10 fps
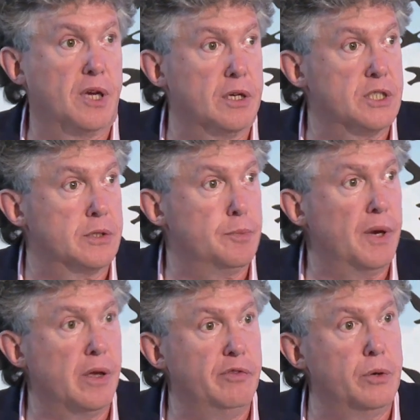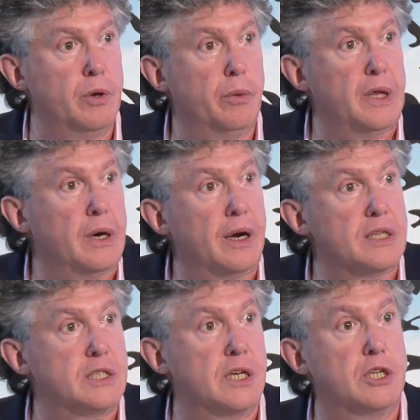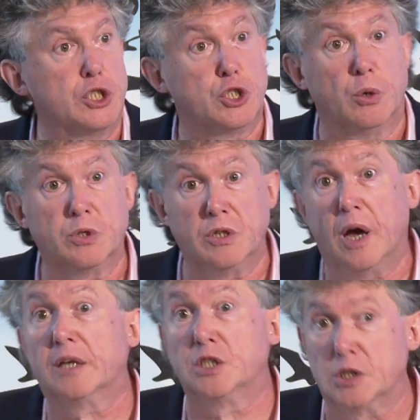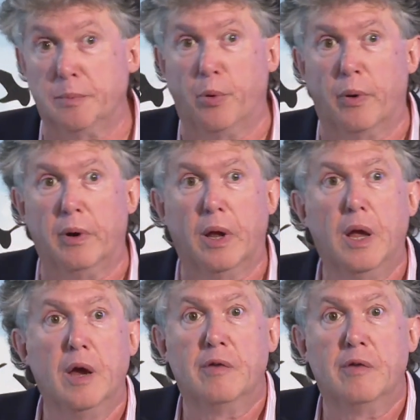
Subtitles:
because as many of you know, the United States chose not to support,